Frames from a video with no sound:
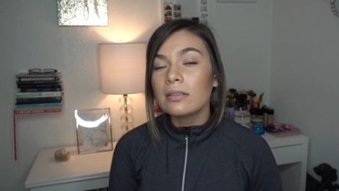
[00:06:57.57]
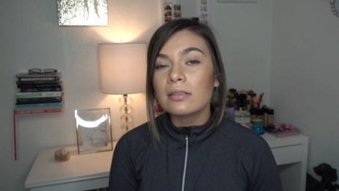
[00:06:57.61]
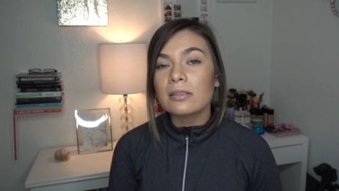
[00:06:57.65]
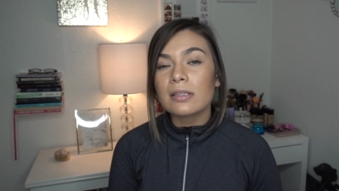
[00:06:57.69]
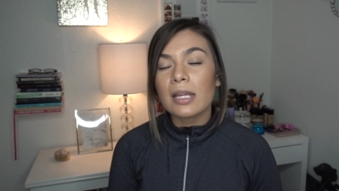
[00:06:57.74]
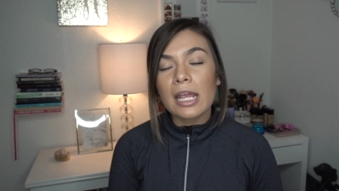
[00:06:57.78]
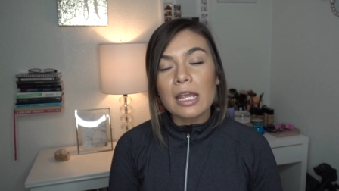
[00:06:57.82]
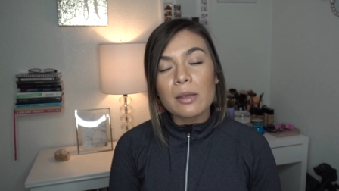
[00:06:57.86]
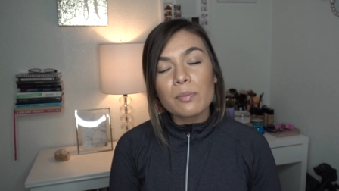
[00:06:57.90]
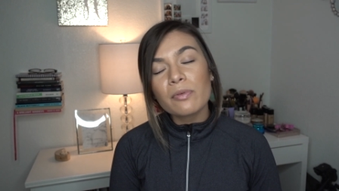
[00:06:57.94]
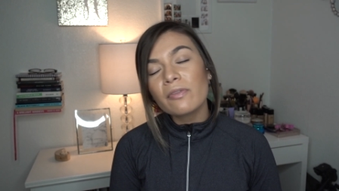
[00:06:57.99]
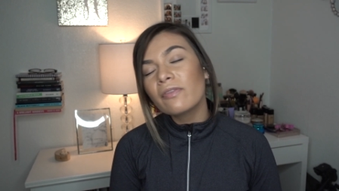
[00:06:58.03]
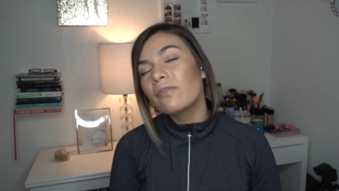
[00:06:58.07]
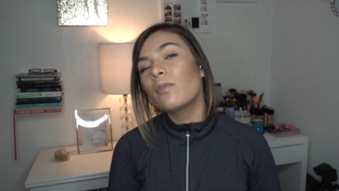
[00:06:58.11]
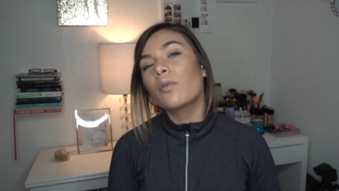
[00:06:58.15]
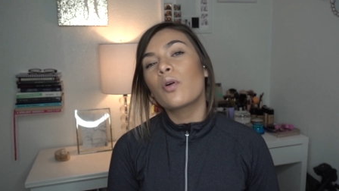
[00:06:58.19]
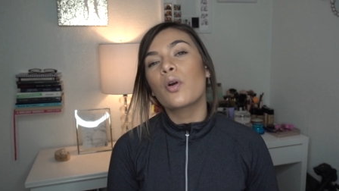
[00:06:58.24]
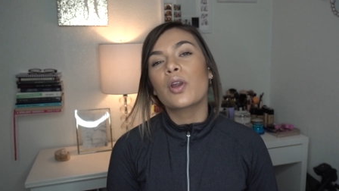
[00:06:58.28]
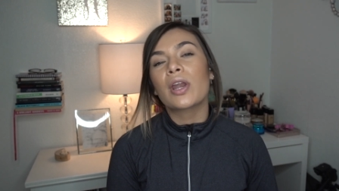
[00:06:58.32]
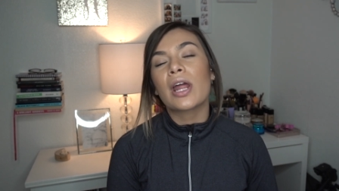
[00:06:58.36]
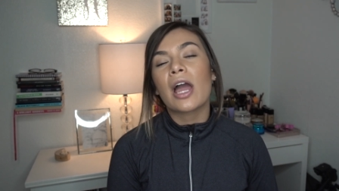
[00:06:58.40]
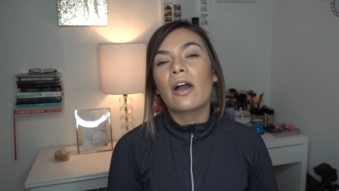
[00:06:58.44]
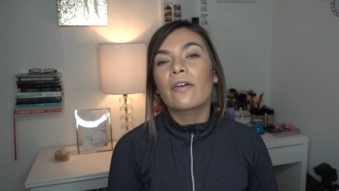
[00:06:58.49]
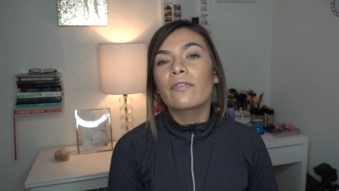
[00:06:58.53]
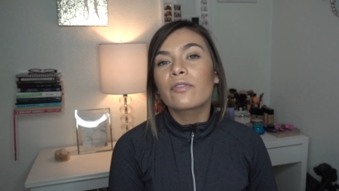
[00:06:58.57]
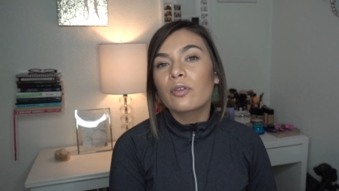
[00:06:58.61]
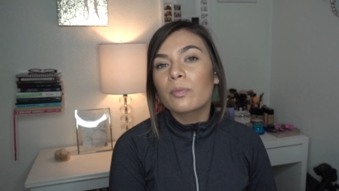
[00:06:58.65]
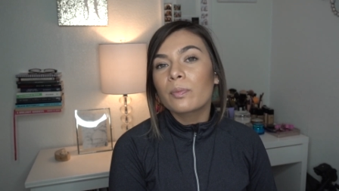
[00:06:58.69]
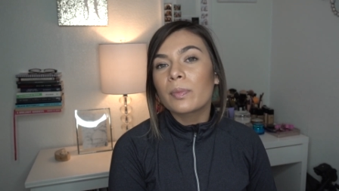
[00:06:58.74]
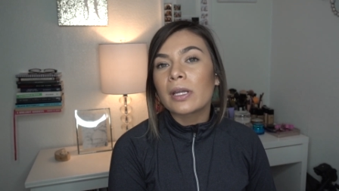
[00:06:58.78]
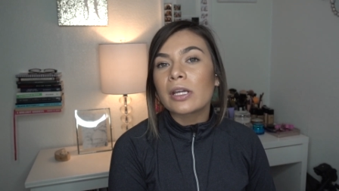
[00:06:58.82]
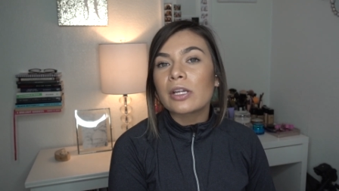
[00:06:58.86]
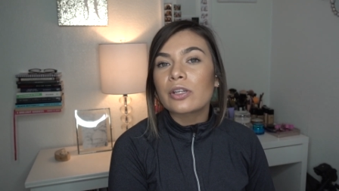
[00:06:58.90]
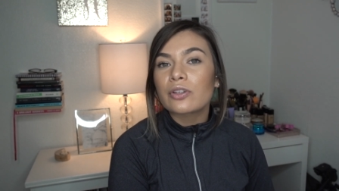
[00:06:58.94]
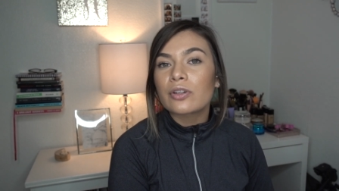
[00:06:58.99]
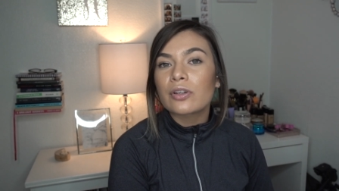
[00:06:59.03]
Take before and after
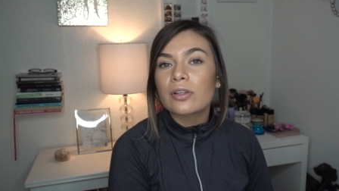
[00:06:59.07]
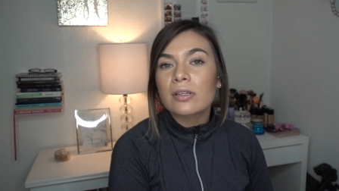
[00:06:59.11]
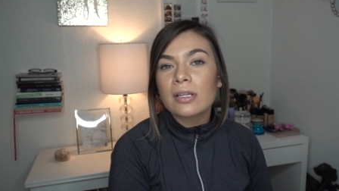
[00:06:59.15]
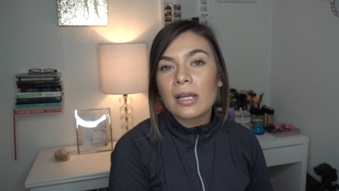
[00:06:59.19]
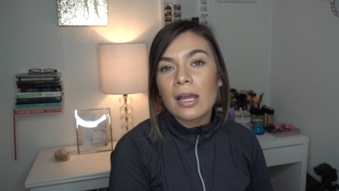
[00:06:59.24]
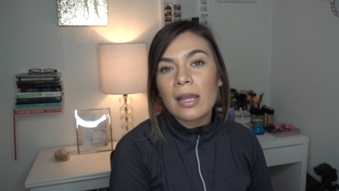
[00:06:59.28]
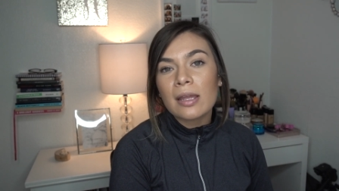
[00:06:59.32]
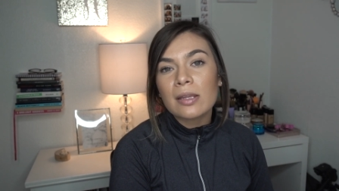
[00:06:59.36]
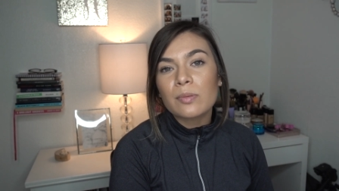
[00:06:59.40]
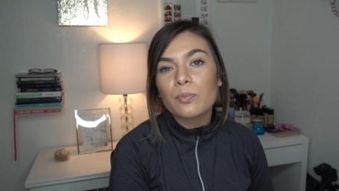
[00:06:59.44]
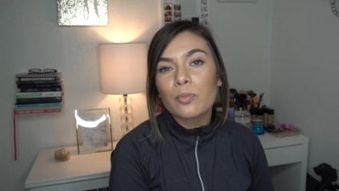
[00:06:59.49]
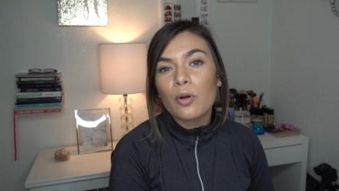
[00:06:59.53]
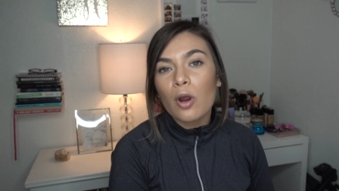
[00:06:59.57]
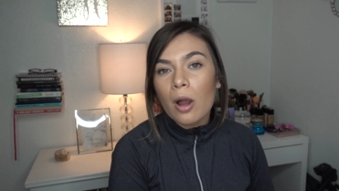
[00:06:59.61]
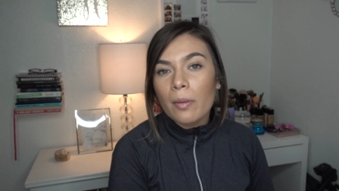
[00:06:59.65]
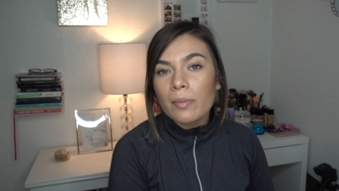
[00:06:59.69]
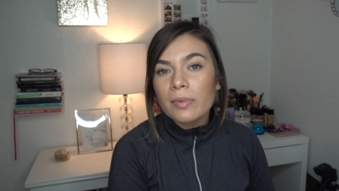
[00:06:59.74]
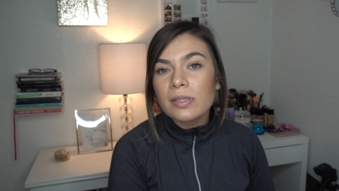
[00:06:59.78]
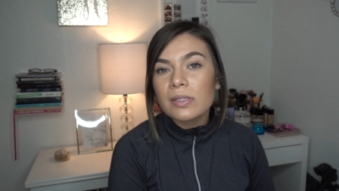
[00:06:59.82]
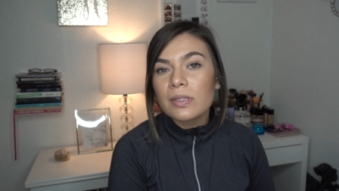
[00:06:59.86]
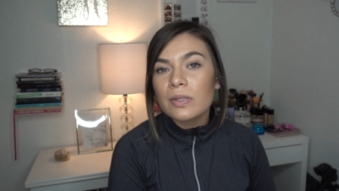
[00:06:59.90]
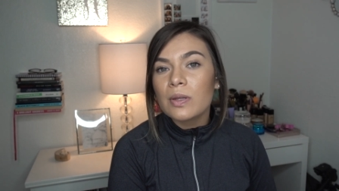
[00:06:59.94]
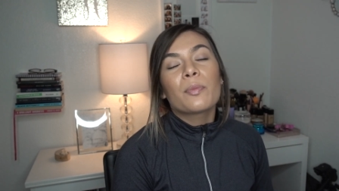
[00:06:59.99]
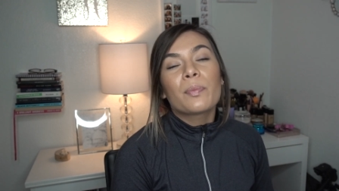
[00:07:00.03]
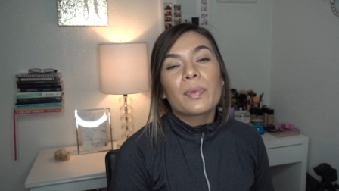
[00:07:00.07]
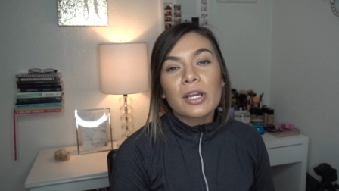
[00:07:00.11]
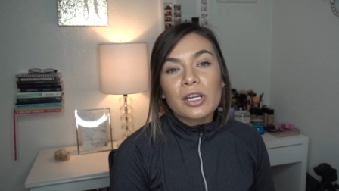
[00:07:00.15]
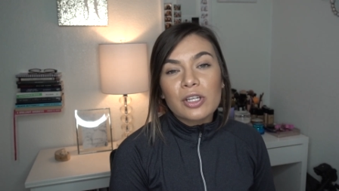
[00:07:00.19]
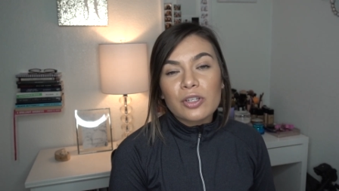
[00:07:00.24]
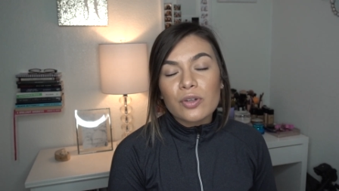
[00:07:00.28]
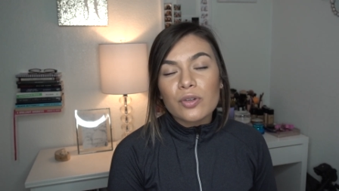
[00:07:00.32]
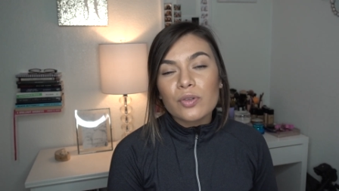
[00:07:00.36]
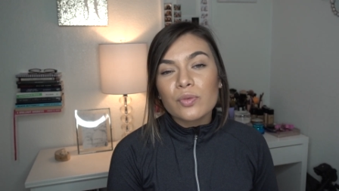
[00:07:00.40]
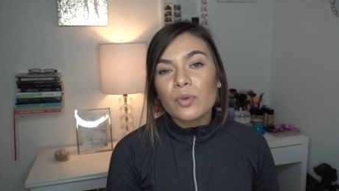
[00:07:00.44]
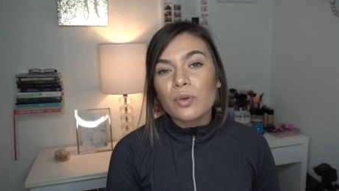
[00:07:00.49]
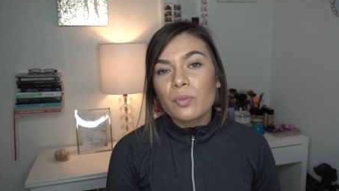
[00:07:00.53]
pictures. I promise you the
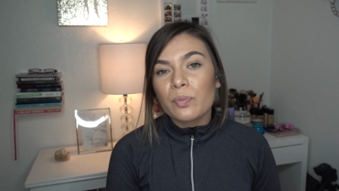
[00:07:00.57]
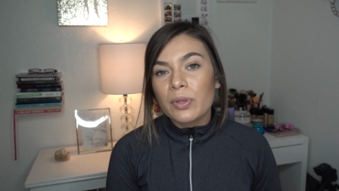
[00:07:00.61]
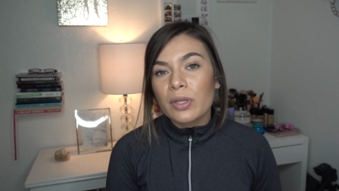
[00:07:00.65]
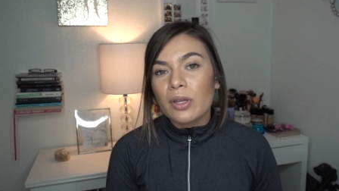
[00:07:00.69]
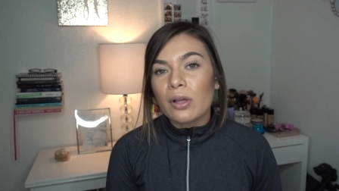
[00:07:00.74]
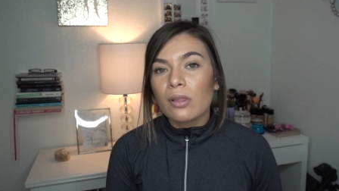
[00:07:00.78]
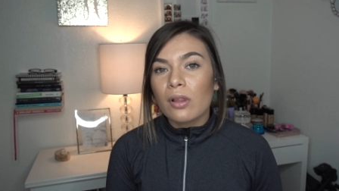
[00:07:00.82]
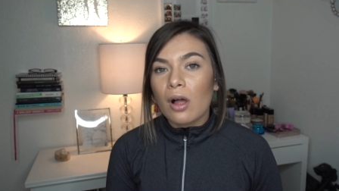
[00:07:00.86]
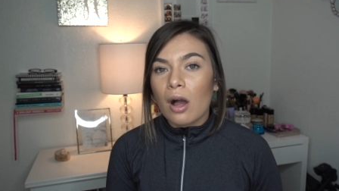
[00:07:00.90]
pictures will be a